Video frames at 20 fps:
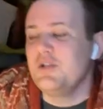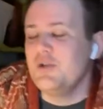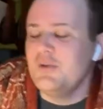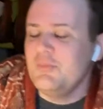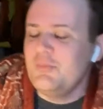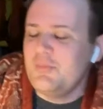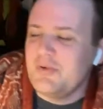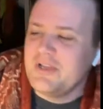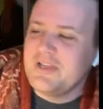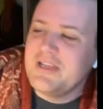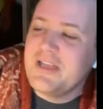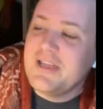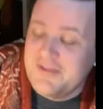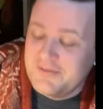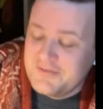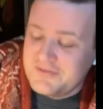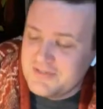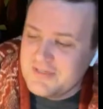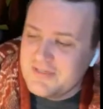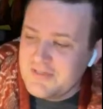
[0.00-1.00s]
could be.
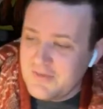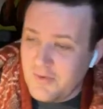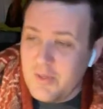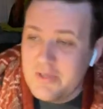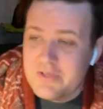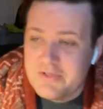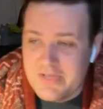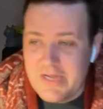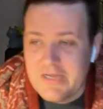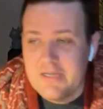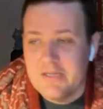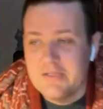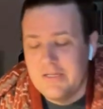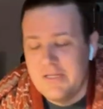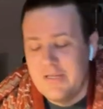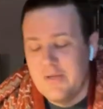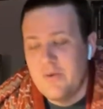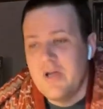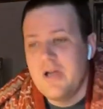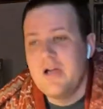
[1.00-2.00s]
Yeah, it's good. Oh,
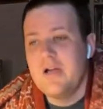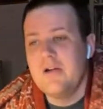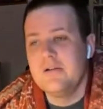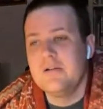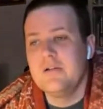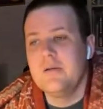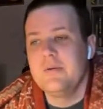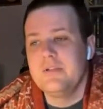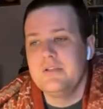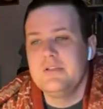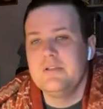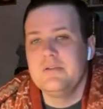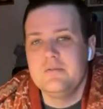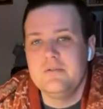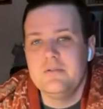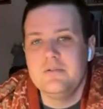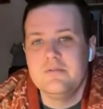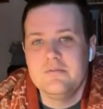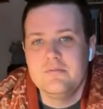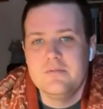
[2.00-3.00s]
technically you are. I mean, you
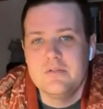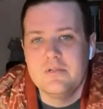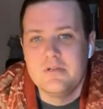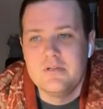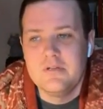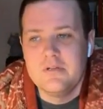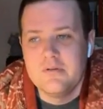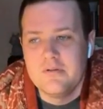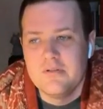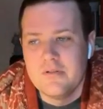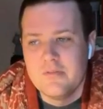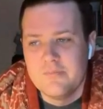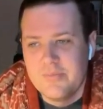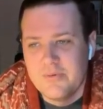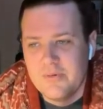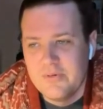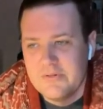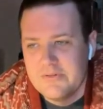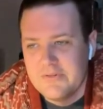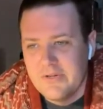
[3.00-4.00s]
you you know you're on the
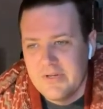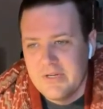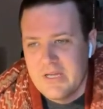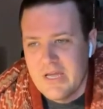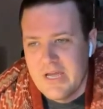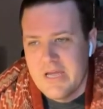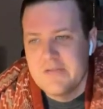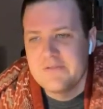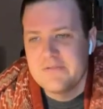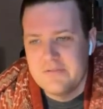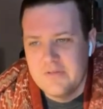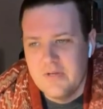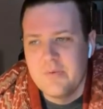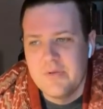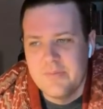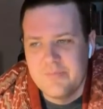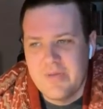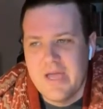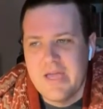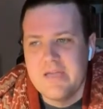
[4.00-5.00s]
books, I guess. Yeah,
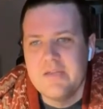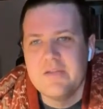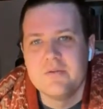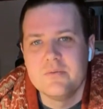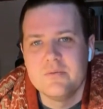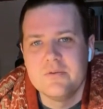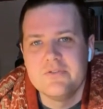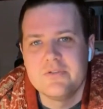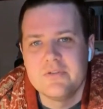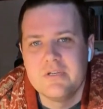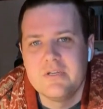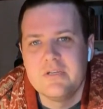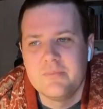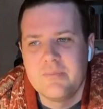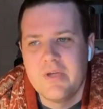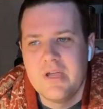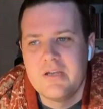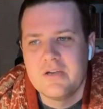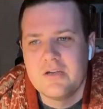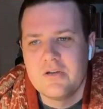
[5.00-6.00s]
we pay you as an
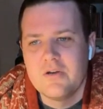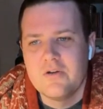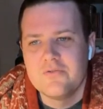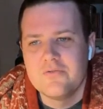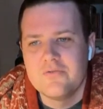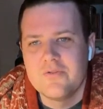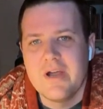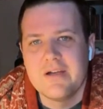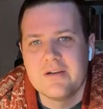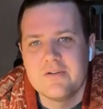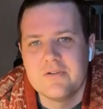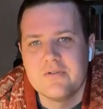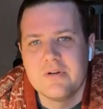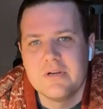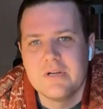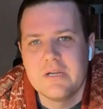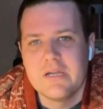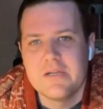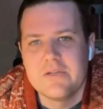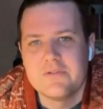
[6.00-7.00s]
independent
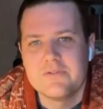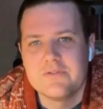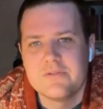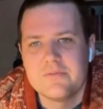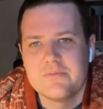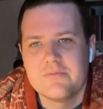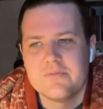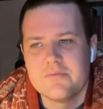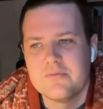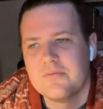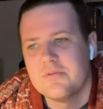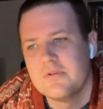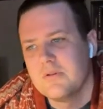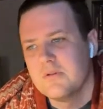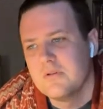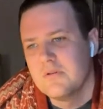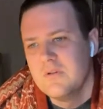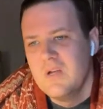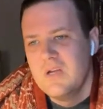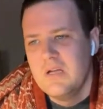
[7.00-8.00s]
contractor, I guess, through
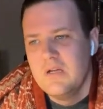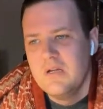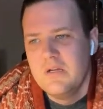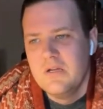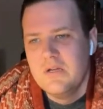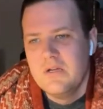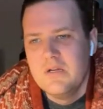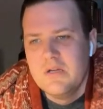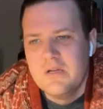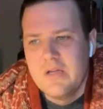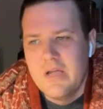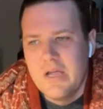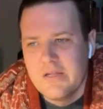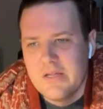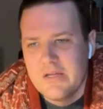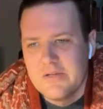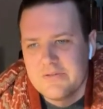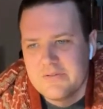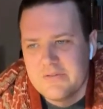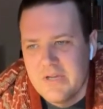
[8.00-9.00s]
the
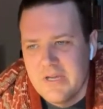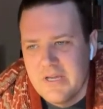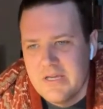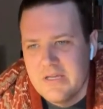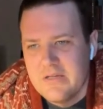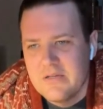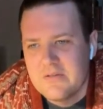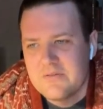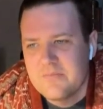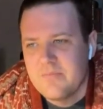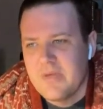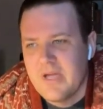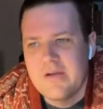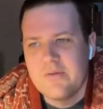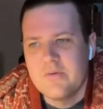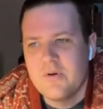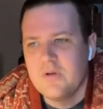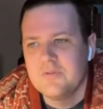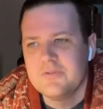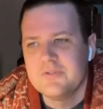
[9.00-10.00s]
LLC. as
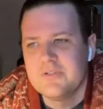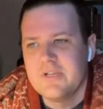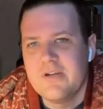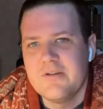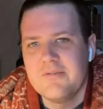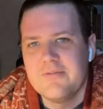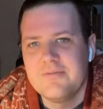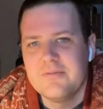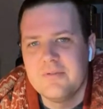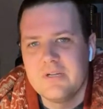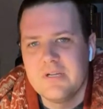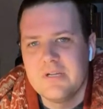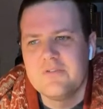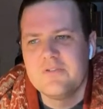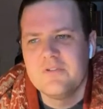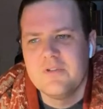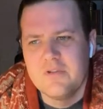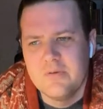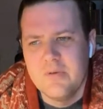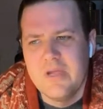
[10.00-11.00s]
payroll stuff. I
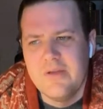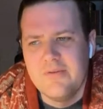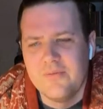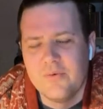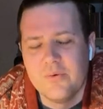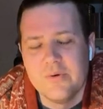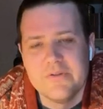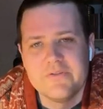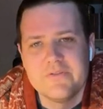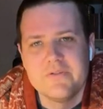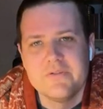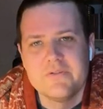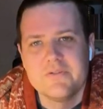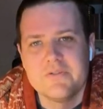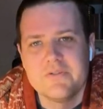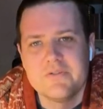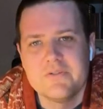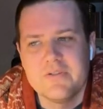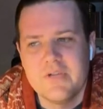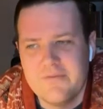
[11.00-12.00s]
guess you
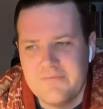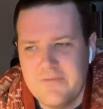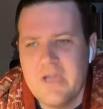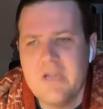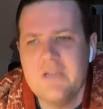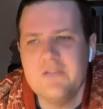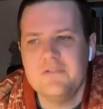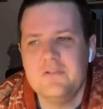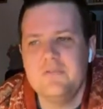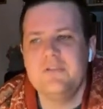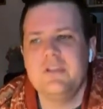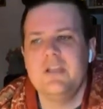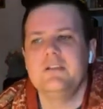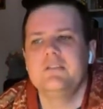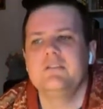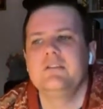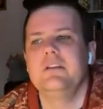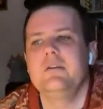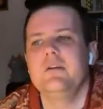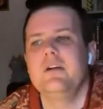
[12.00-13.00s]
invoices and stuff. Yeah, so
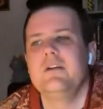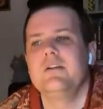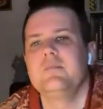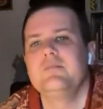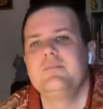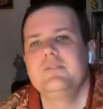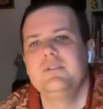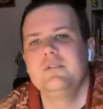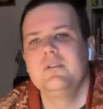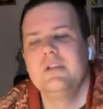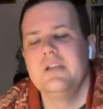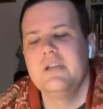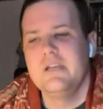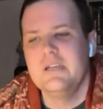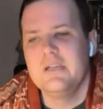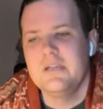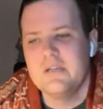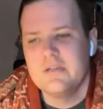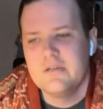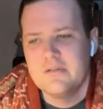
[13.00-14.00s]
technically you are an
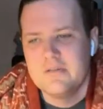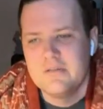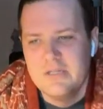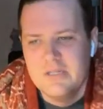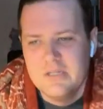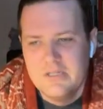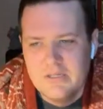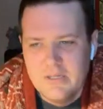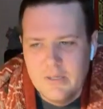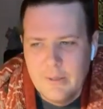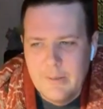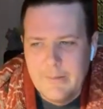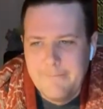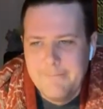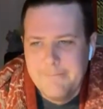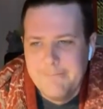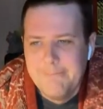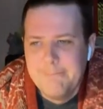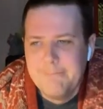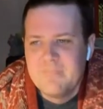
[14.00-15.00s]
employee.
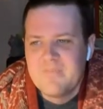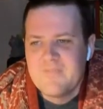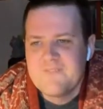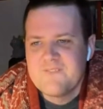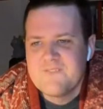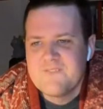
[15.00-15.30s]
Uh,